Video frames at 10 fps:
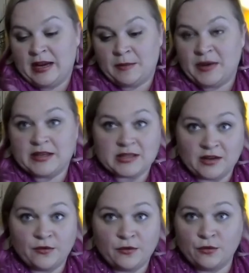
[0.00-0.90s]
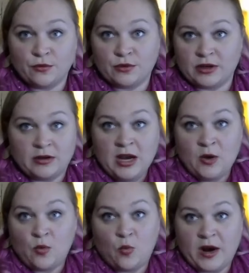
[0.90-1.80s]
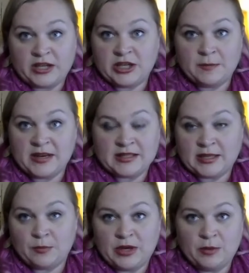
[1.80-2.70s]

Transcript: eating amazing food and watching amazing